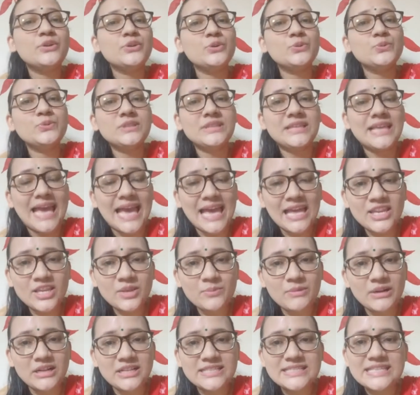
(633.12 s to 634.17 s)
to the
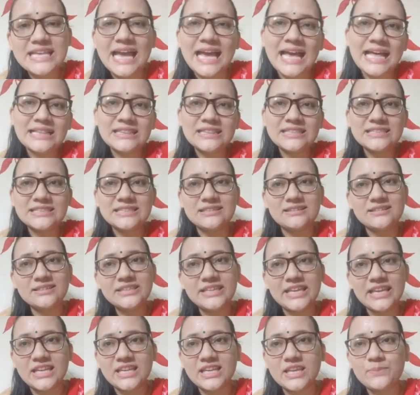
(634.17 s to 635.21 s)
animals and the
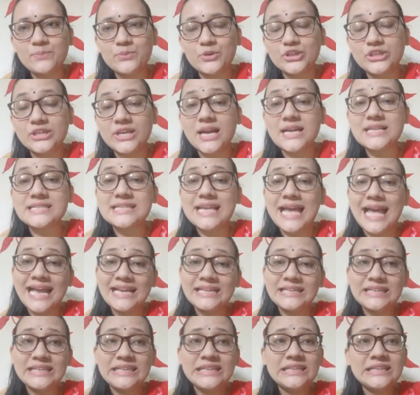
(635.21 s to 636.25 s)
dairy products.
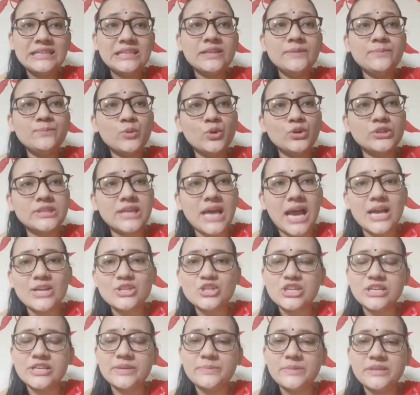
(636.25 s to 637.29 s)
And Indian
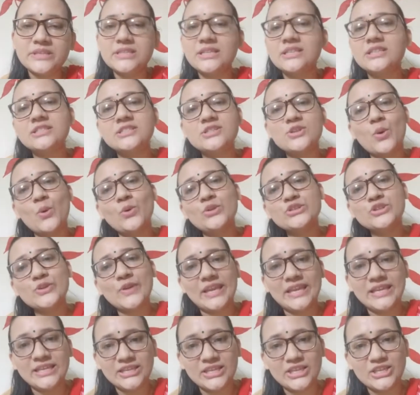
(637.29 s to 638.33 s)
Potash Limited is also
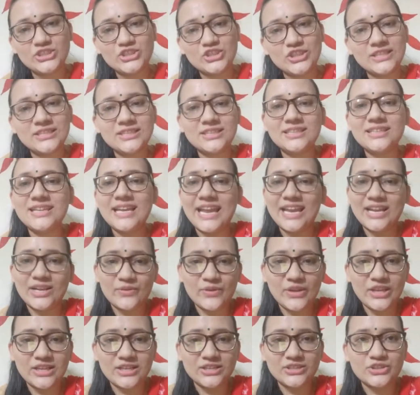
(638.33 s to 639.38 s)
engaged in the
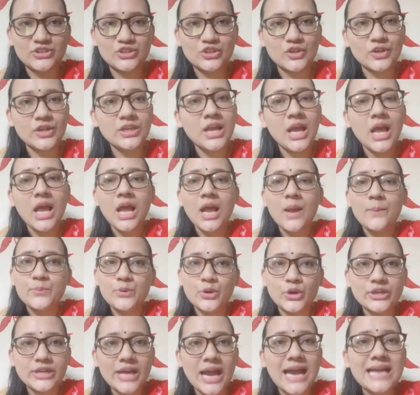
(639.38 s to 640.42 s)
agriculture
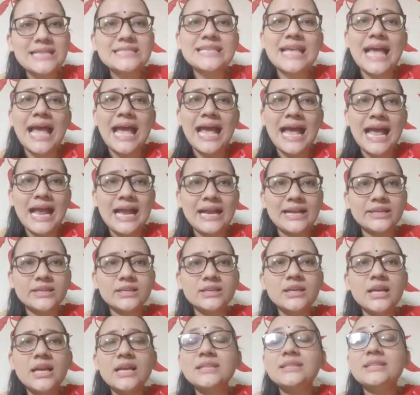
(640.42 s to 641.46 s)
products, and
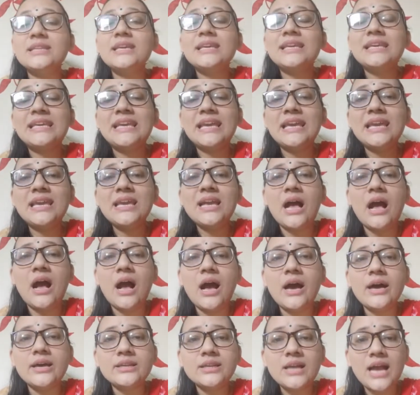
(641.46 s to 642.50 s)
the
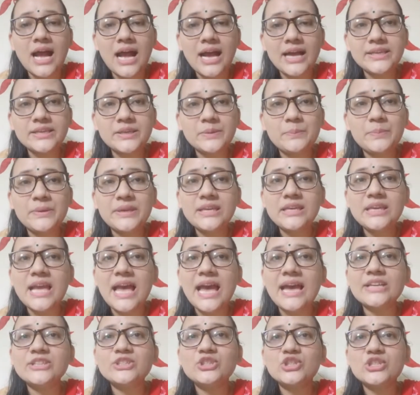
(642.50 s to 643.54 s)

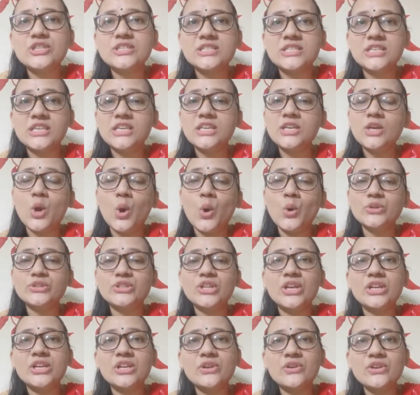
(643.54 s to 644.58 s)
KRIBHCO,
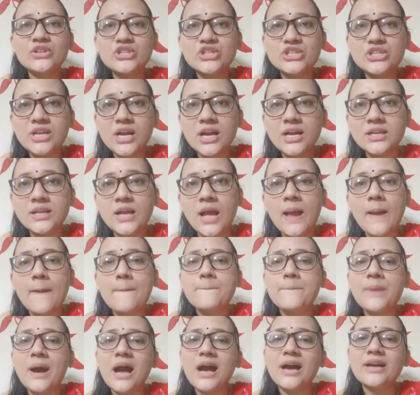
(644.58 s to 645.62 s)
the Krishak
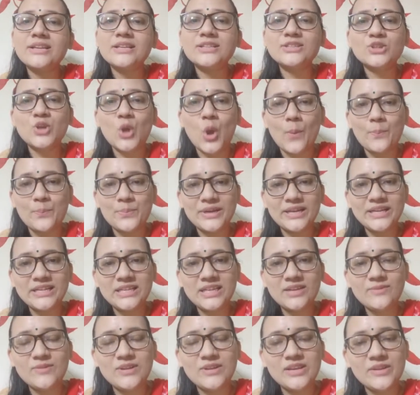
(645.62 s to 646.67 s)
Bharat
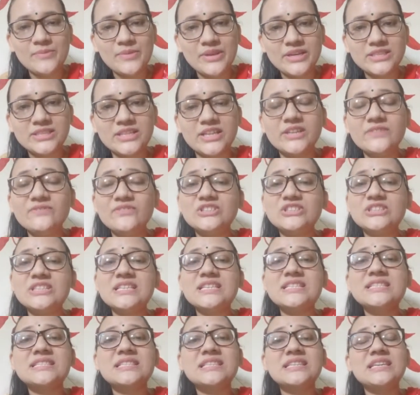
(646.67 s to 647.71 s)
Cooperative Limited, which
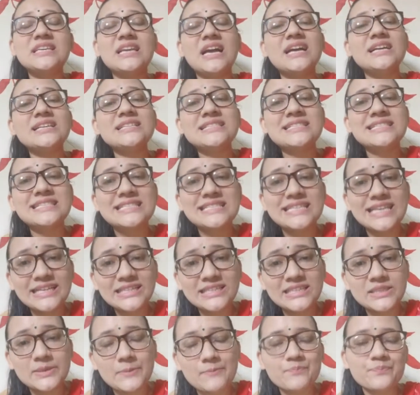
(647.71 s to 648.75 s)
is the
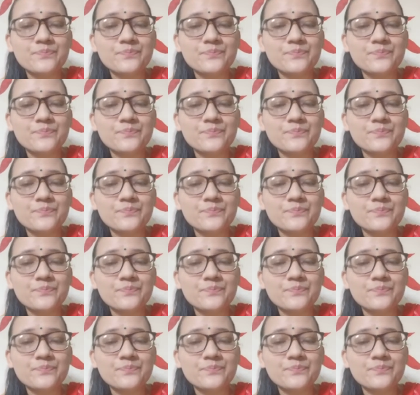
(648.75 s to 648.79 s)
state